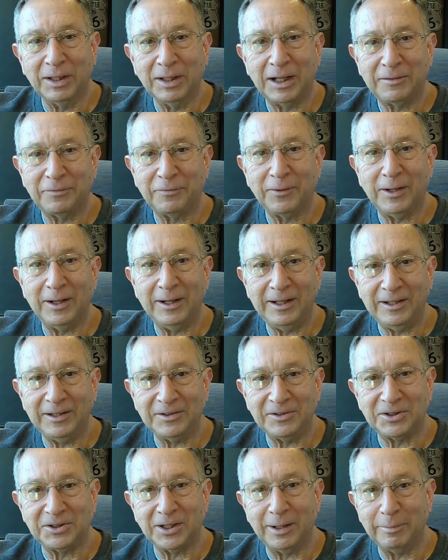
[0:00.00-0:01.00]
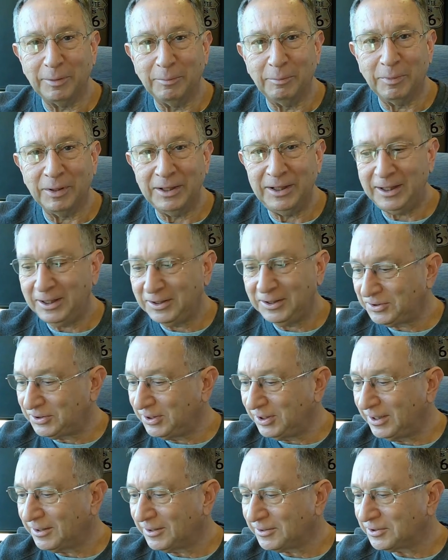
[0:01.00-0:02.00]
Black Friday and Cyber Monday
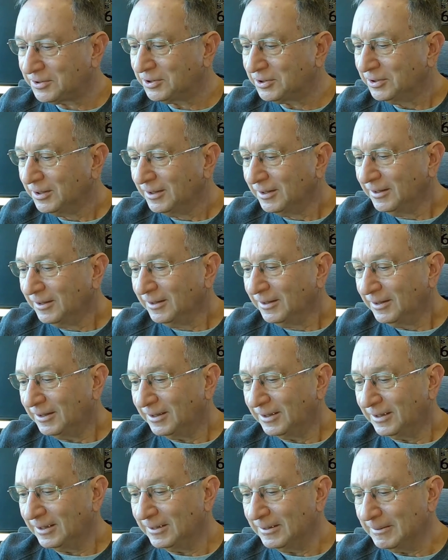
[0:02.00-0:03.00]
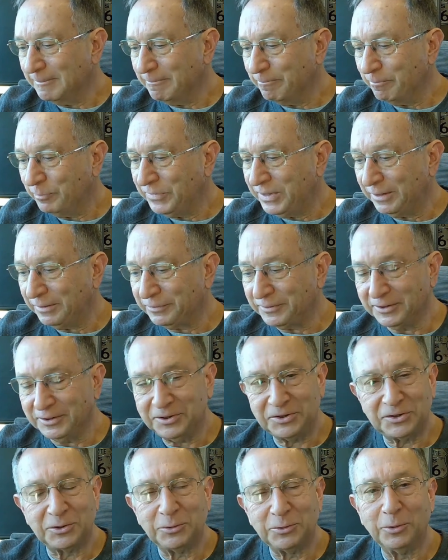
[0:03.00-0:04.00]
sales. Definitely
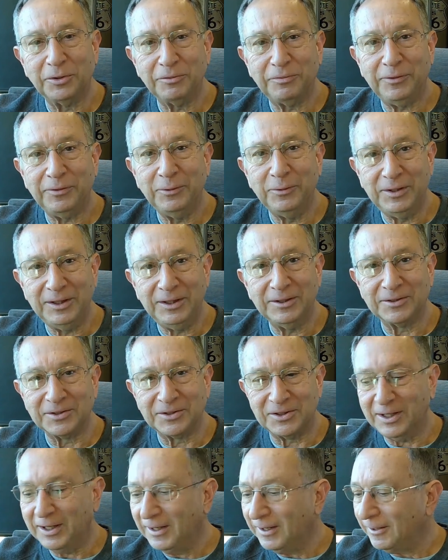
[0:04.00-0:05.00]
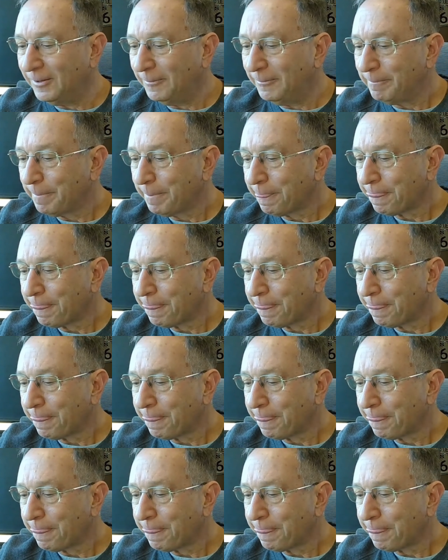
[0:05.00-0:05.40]
scored a few deals there.